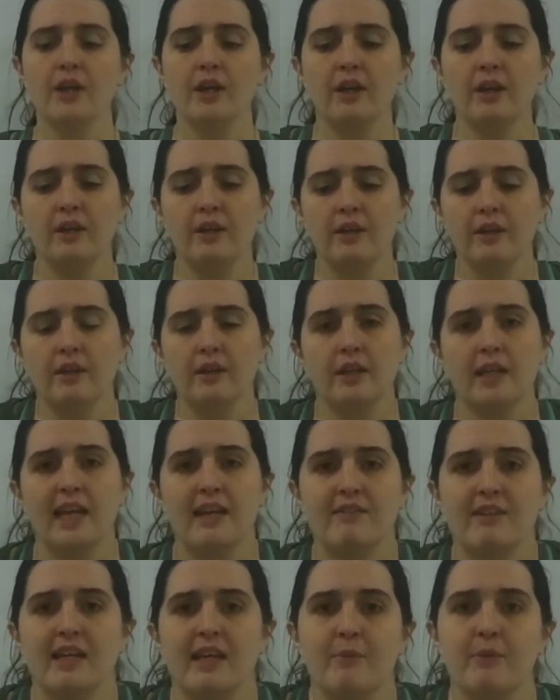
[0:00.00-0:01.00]
Good
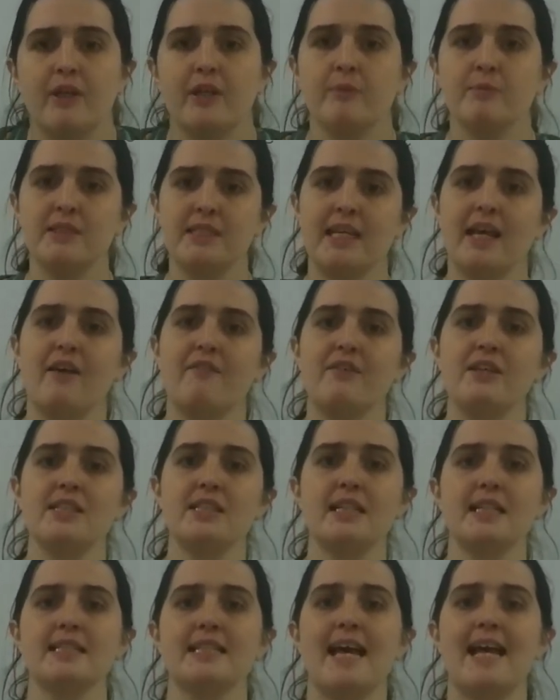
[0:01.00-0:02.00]
evening and welcome to DL
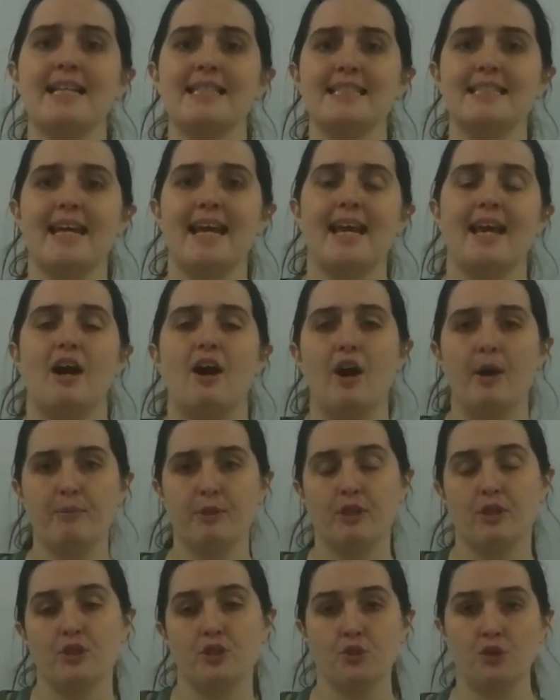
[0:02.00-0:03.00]
Physics, and today
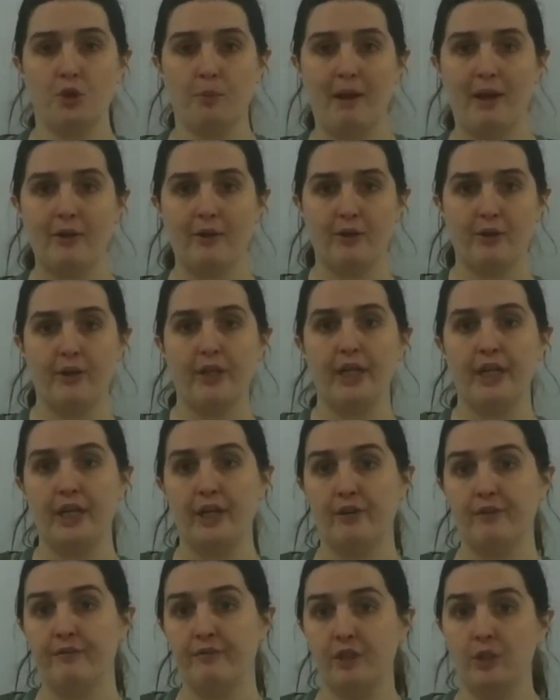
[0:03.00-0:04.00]
I'm going to talk about
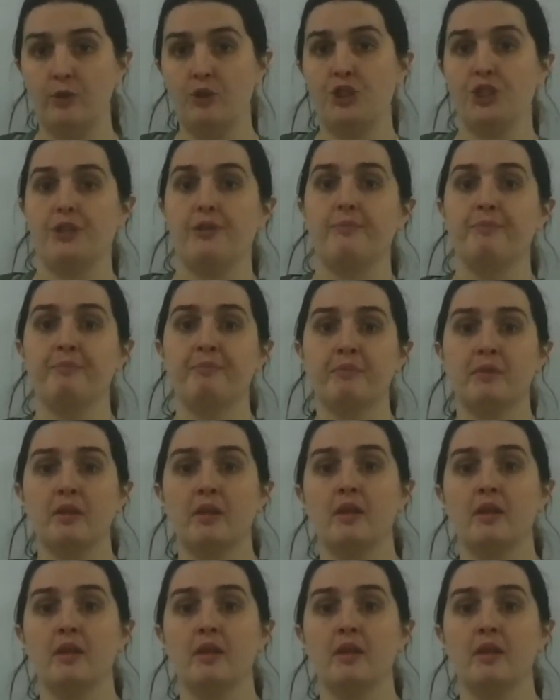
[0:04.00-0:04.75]
nuclear fusion.